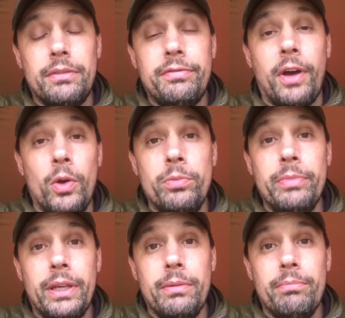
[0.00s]
foam
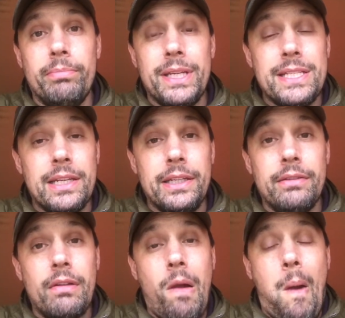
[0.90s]
in betolin
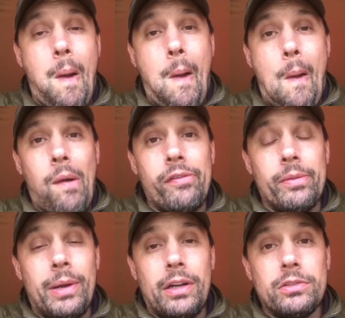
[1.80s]
for
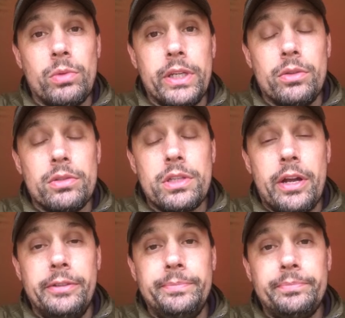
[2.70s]
the past week or
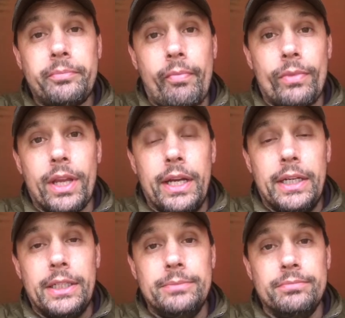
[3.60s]
so.
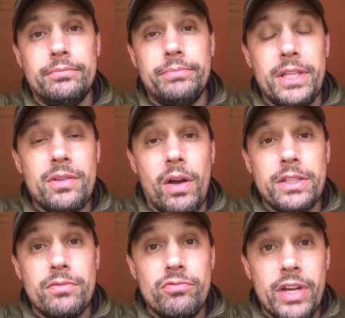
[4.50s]
Been tying
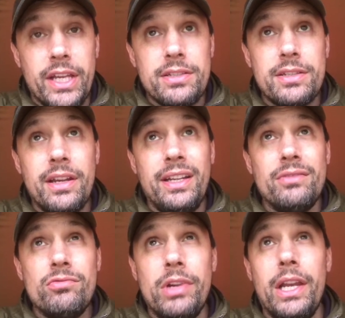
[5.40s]
some rigs,
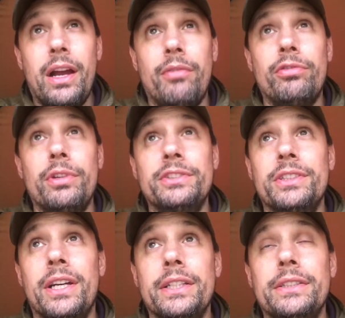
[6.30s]
really up for it
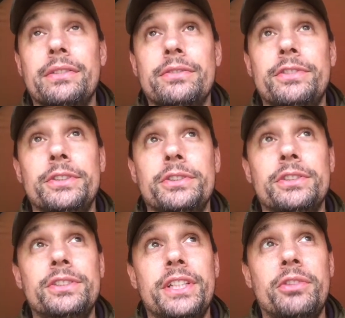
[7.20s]
today for using the
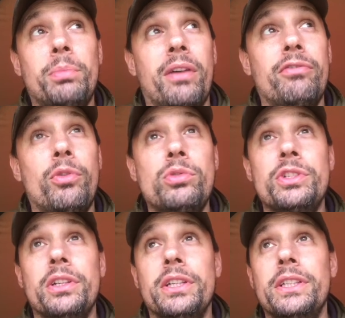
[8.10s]
zigs, but
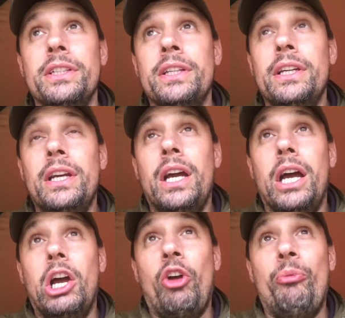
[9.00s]
unfortunately
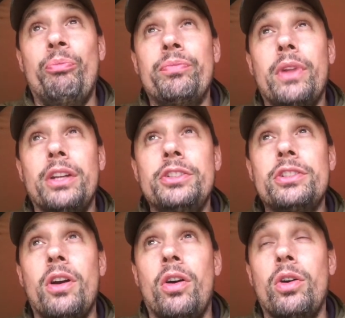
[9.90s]
I just
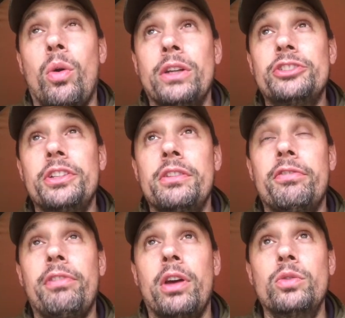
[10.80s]
can't quite see the
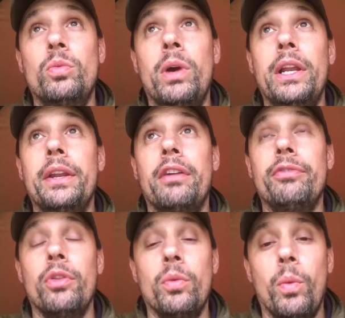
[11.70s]
float well enough
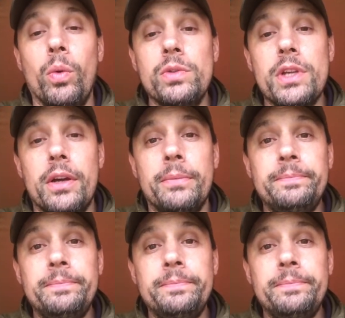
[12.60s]
on the water